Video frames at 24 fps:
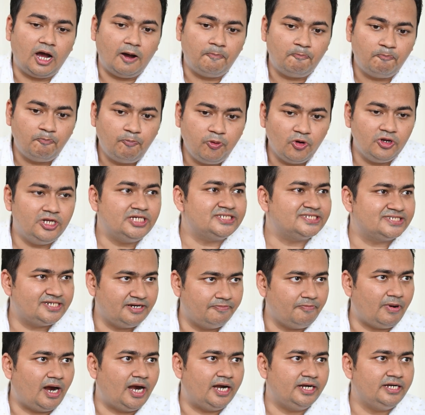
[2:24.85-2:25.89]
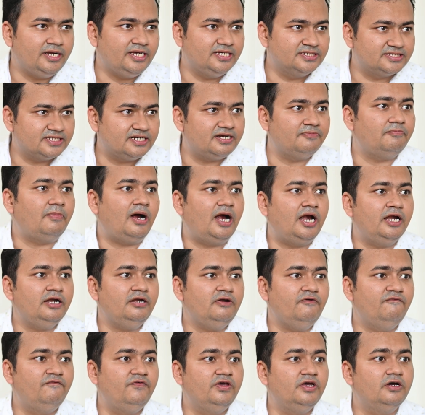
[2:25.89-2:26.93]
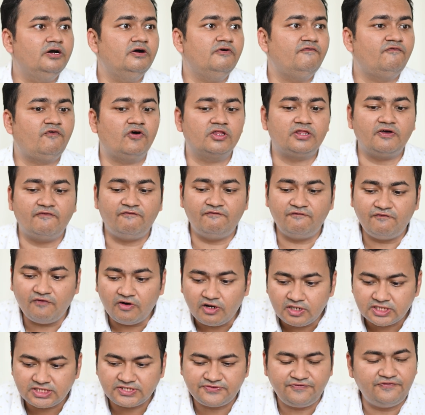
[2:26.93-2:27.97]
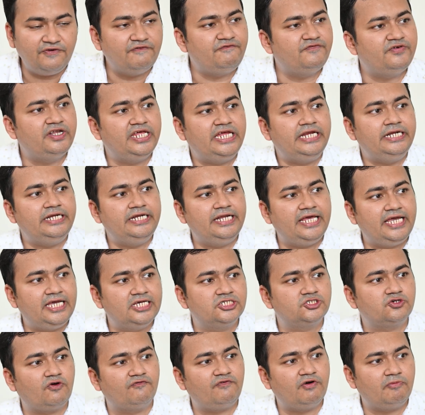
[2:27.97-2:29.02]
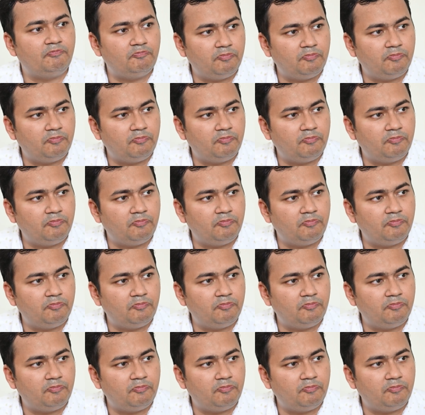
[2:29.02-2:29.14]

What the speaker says: a police remand is a remand where for the first 15 days of